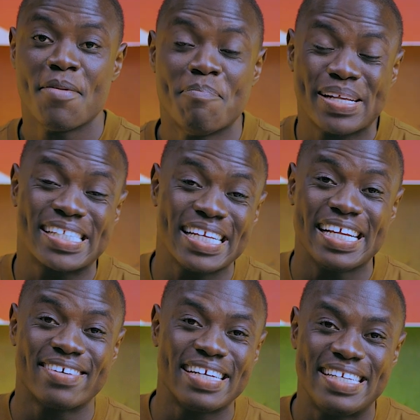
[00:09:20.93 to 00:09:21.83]
missing
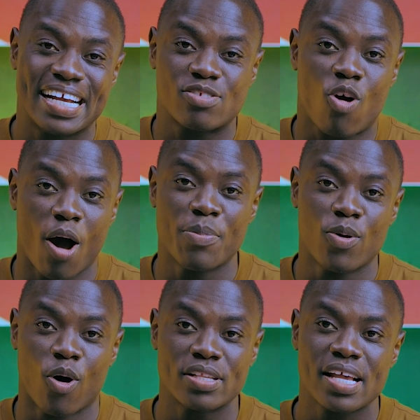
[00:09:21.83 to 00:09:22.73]
ingredient. Call me
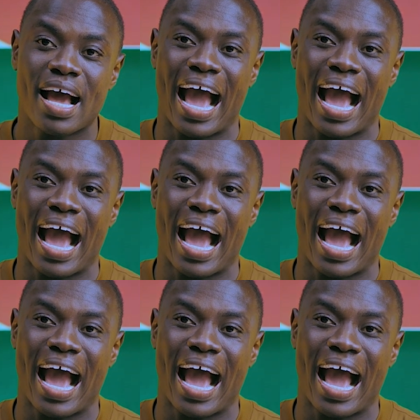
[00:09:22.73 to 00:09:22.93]
what?